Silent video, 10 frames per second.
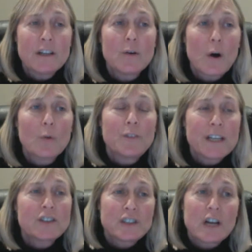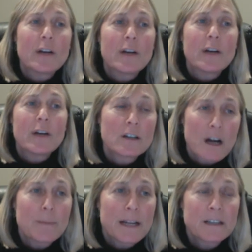old dictionary and look
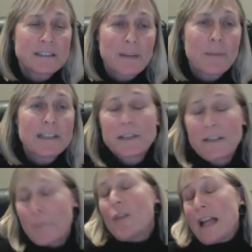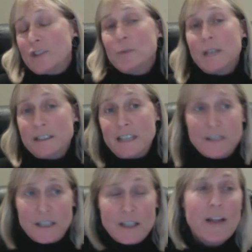up anti-Semitism. Well, that's what it says
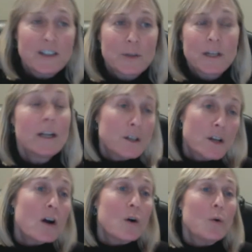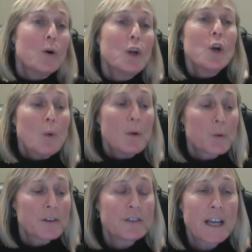here. That's what it, no. What we're
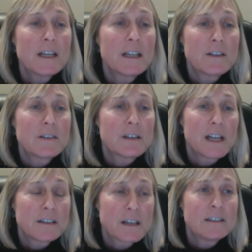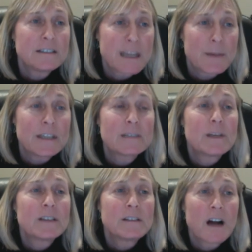saying is that anti-Semitism
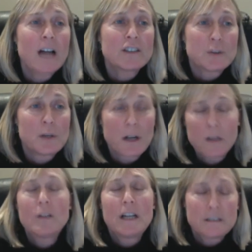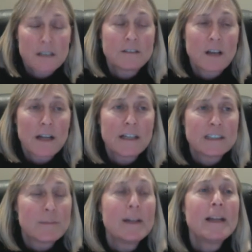has got to include
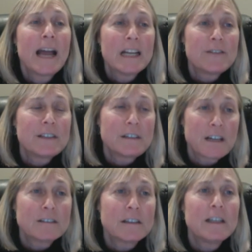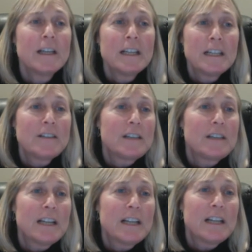anti-Zionism. And if it doesn't,
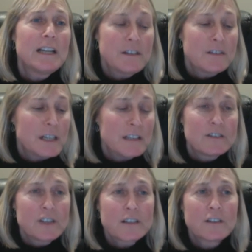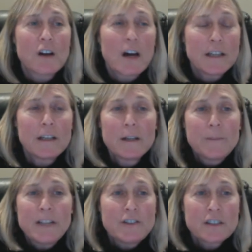it's just
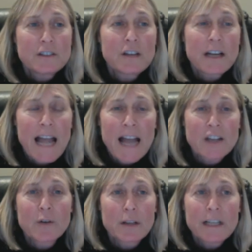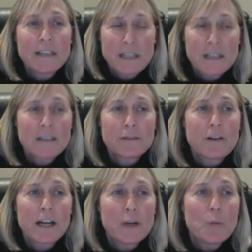not accurately
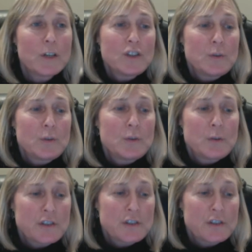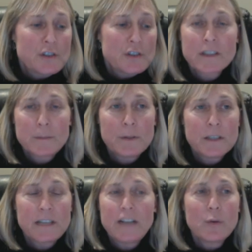identifying what Jewish students are
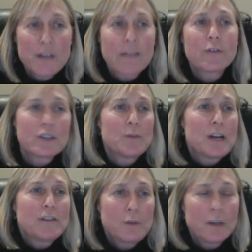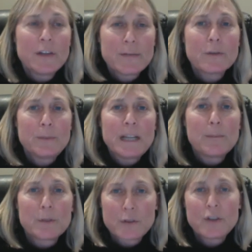experiencing, and you'll never
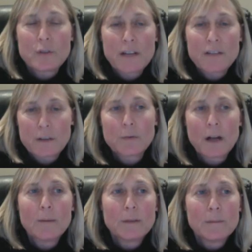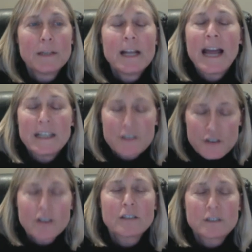be able to address the problem, and
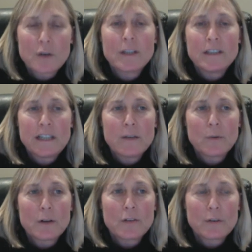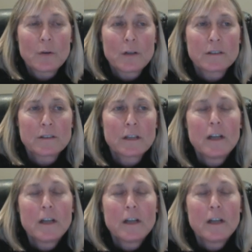it's just going to get worse and worse.